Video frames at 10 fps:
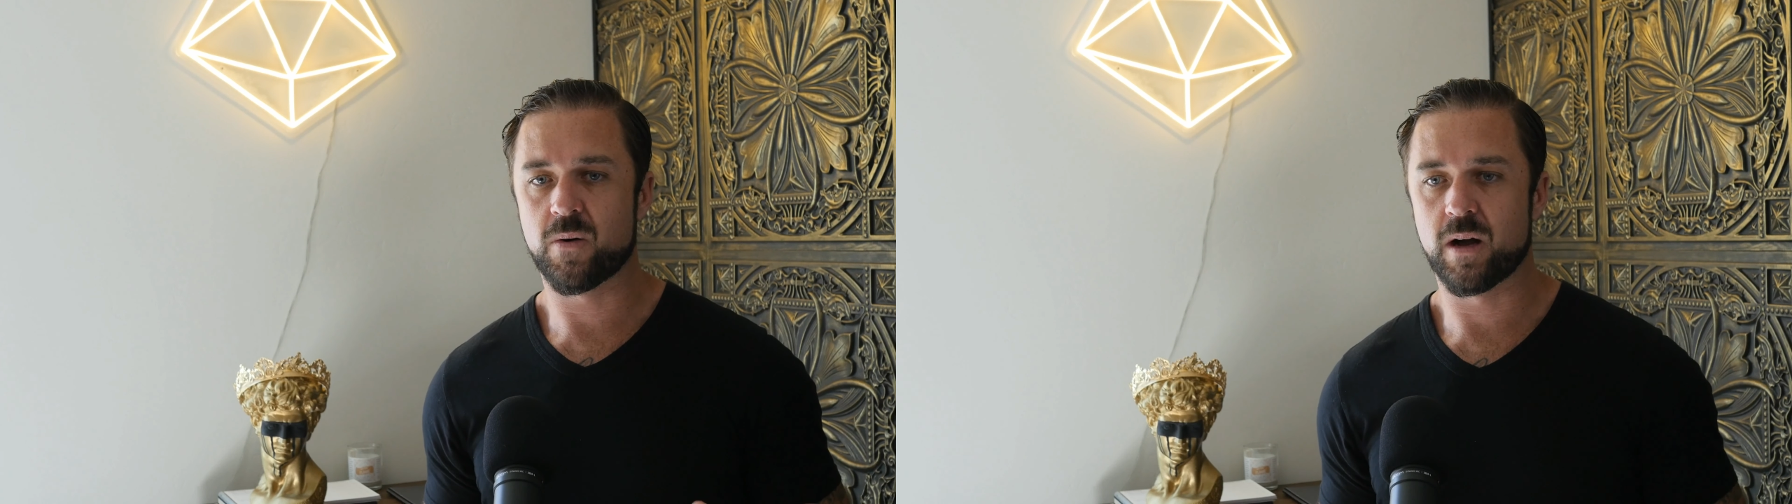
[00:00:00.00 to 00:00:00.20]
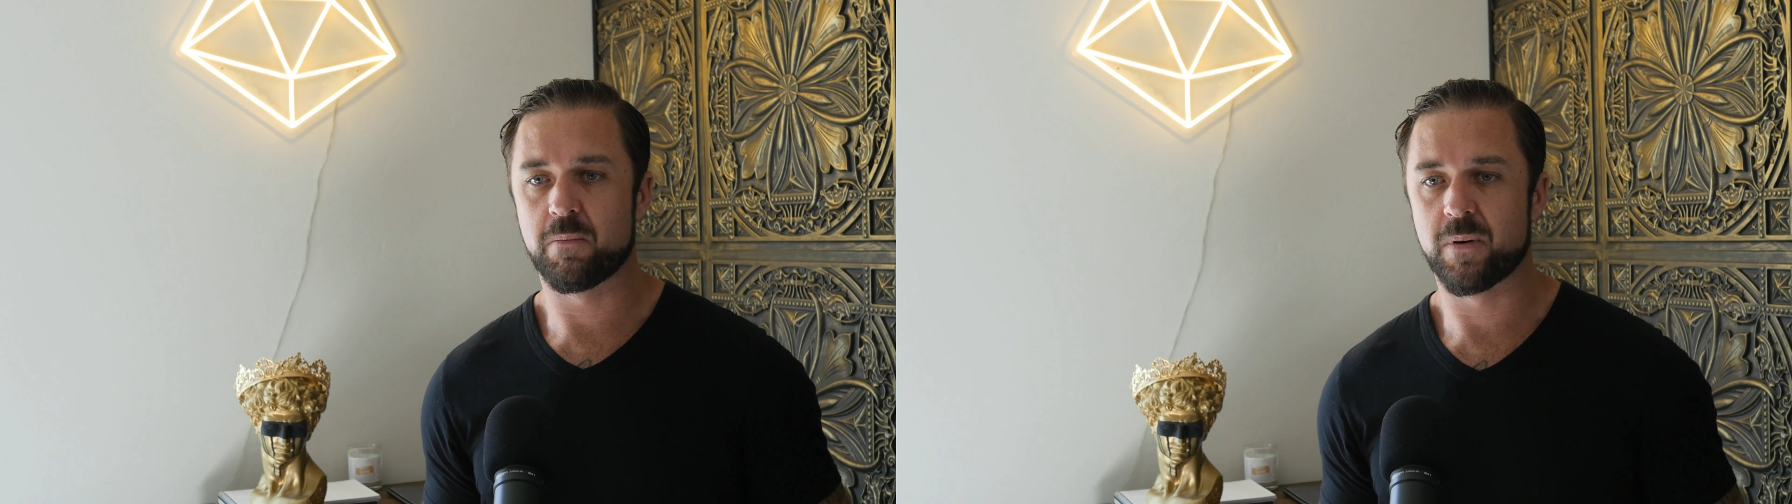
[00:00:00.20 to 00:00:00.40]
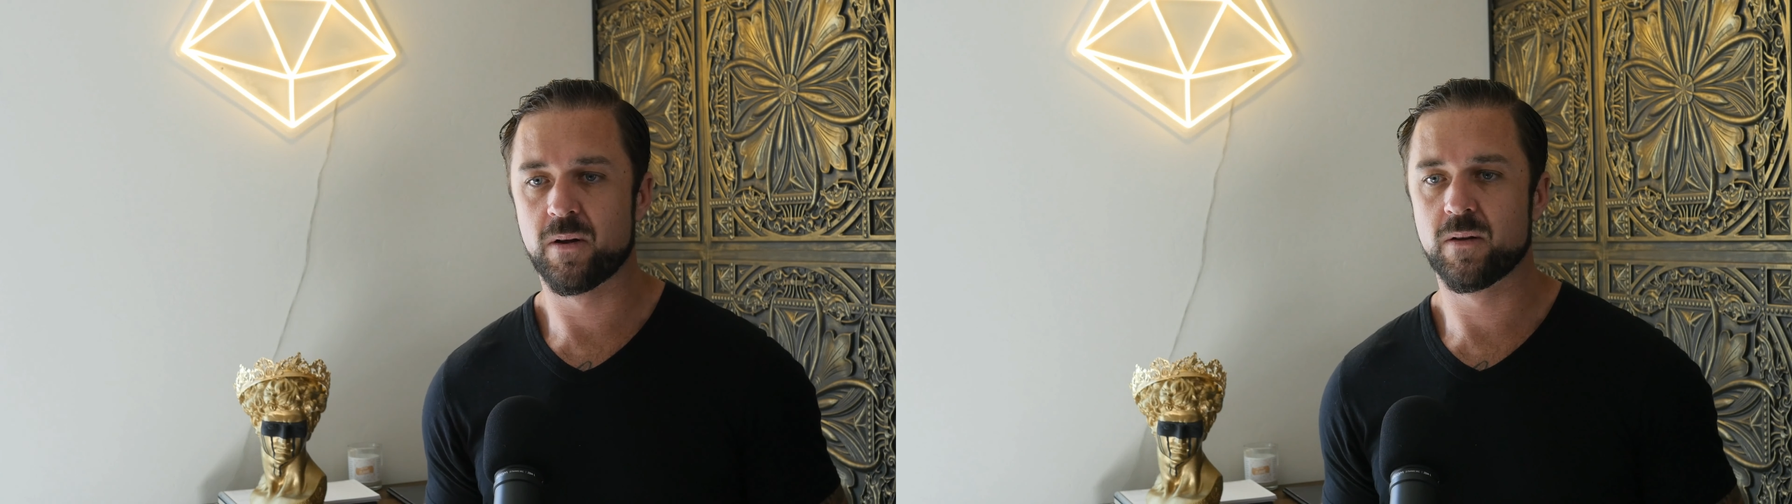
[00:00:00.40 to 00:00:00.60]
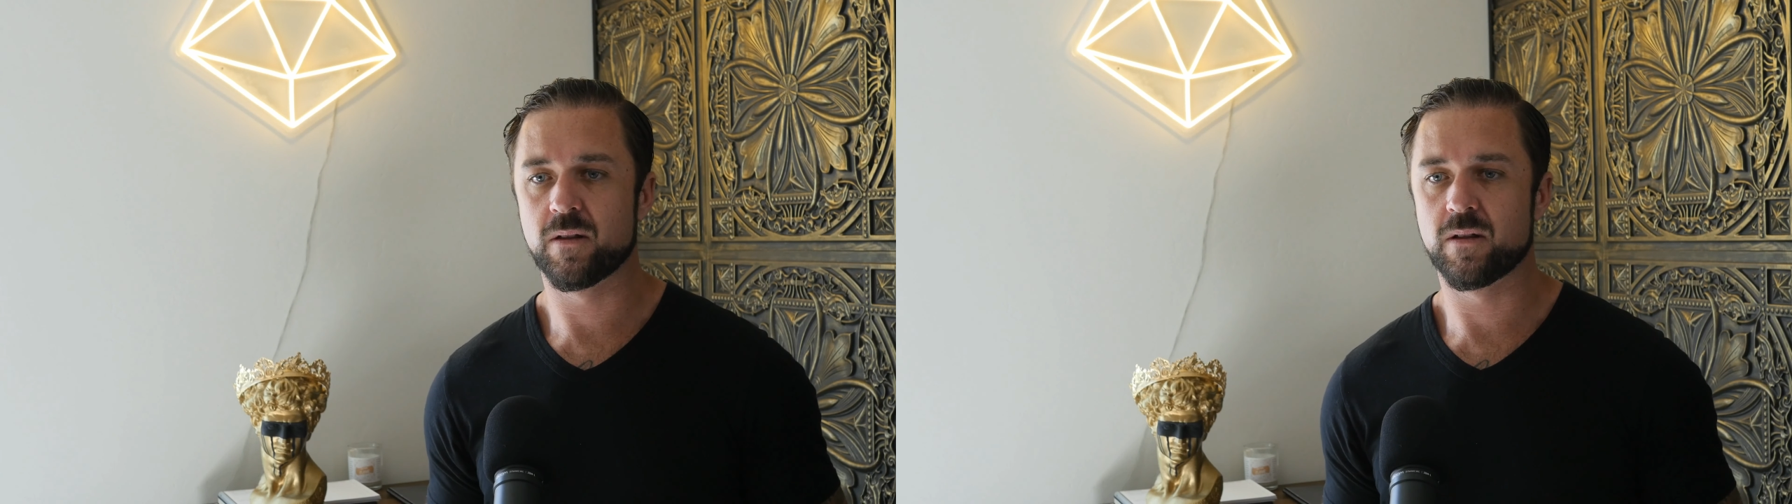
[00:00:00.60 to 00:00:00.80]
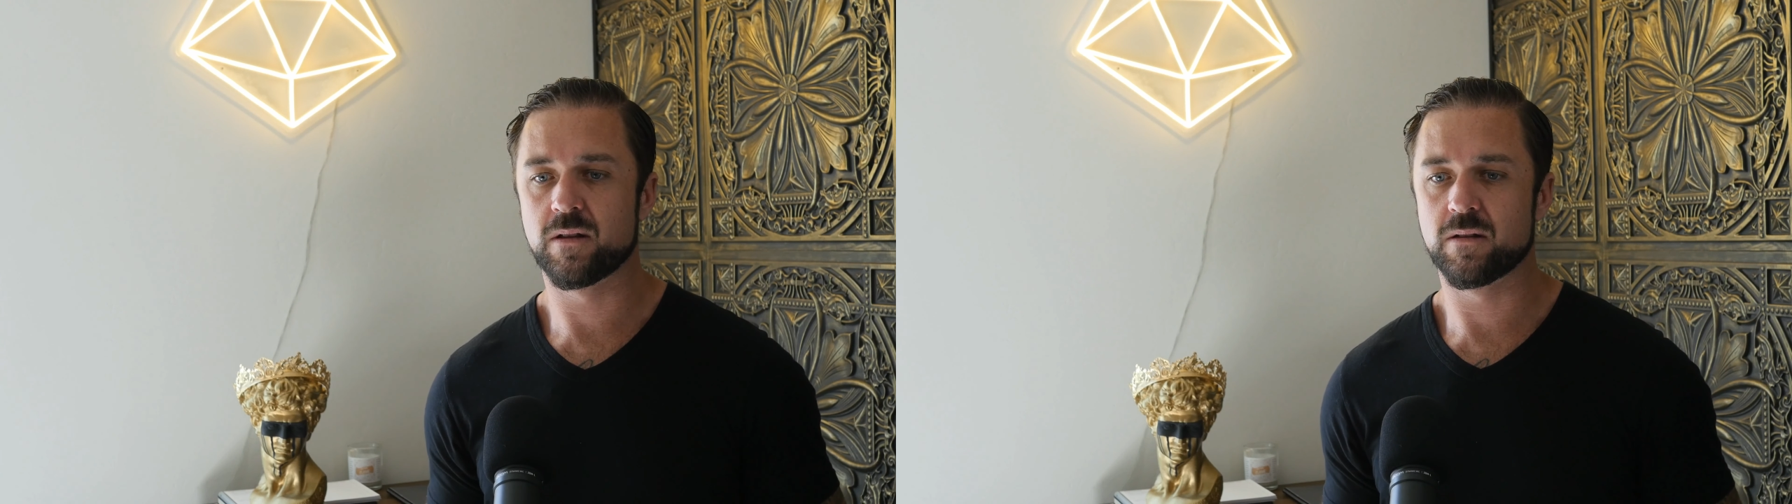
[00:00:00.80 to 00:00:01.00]
up
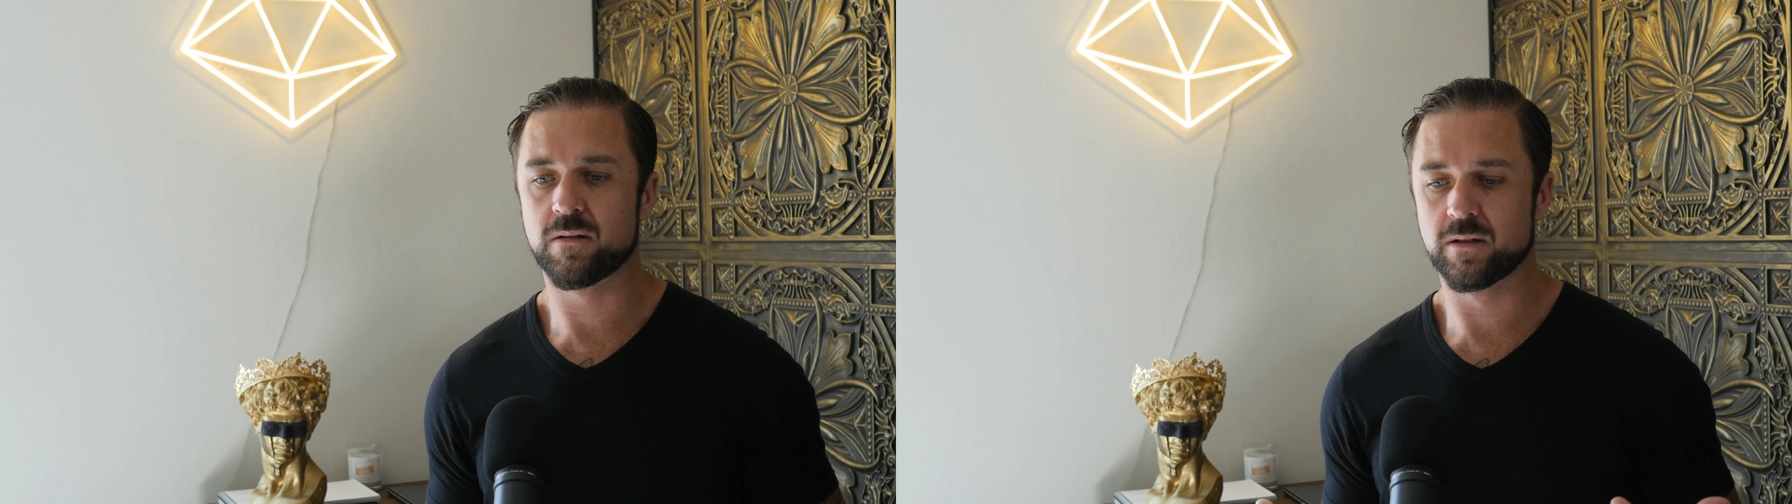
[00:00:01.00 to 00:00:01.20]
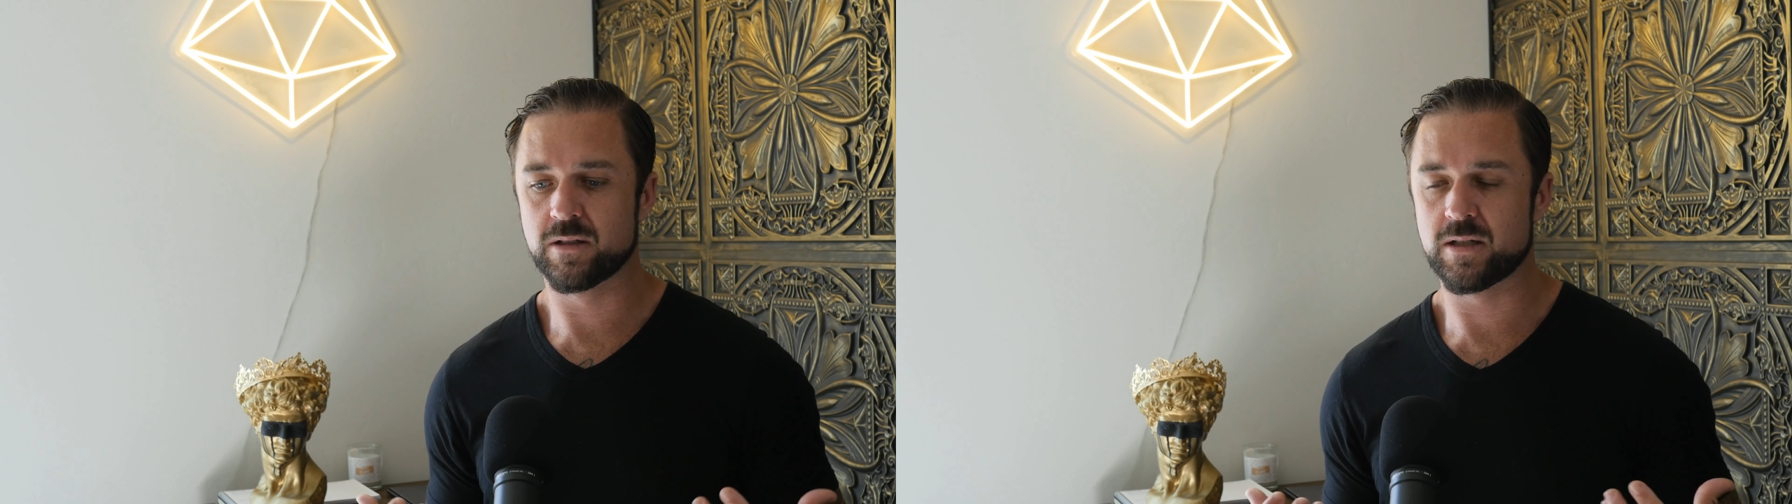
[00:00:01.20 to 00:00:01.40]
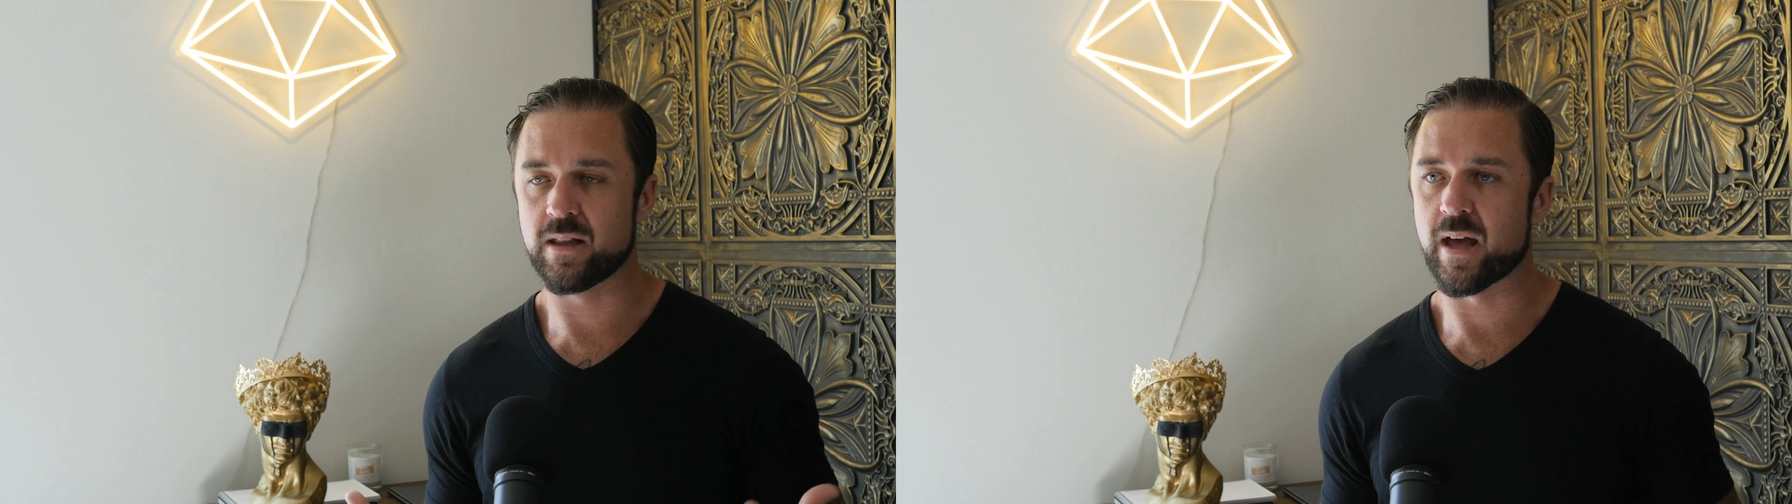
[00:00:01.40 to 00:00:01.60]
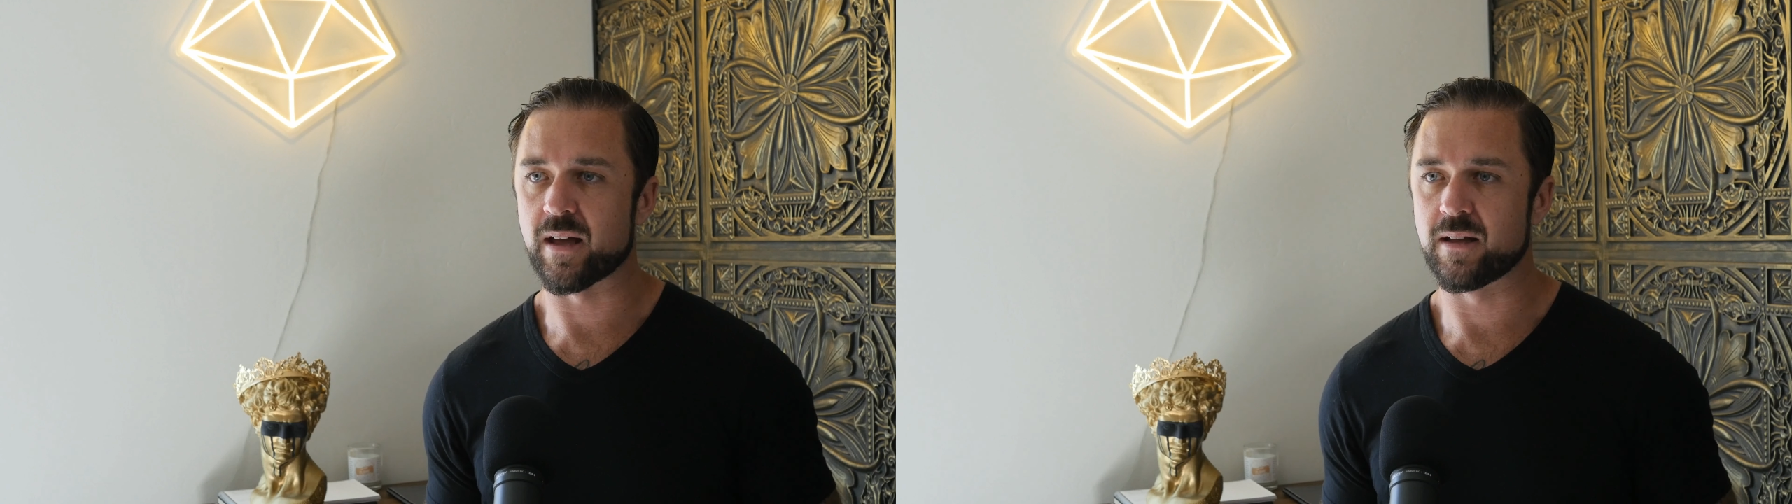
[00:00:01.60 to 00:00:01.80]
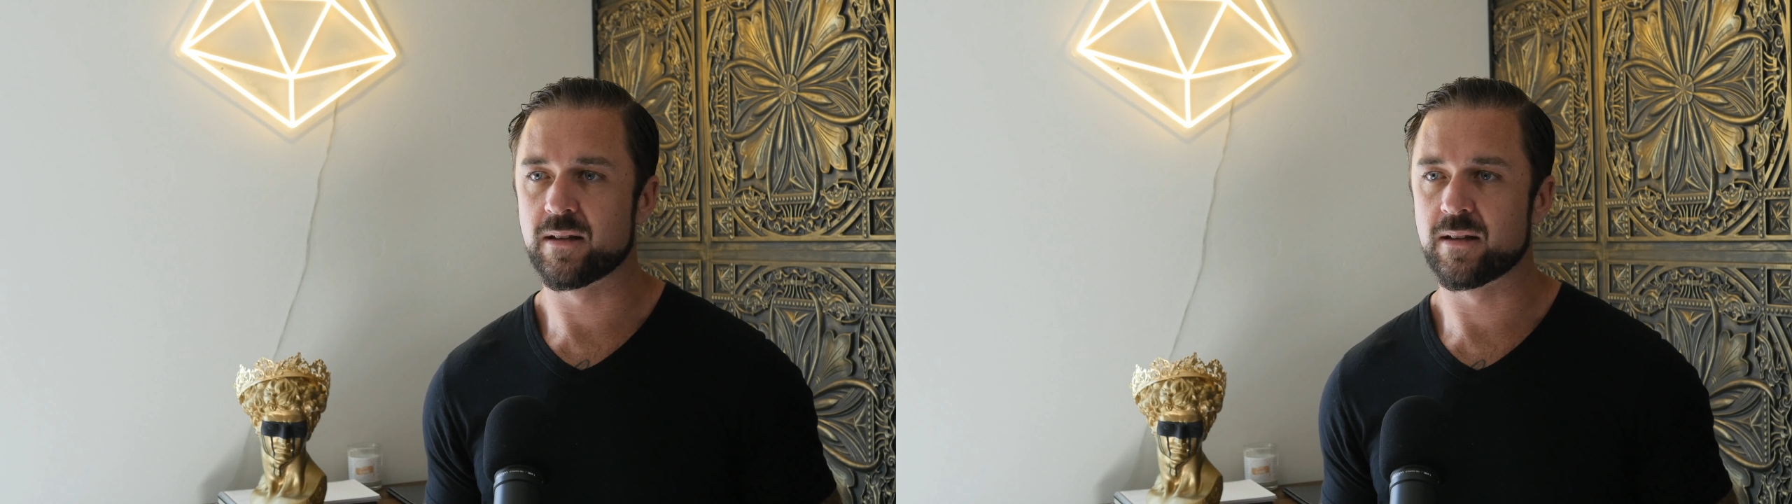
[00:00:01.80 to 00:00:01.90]
to that?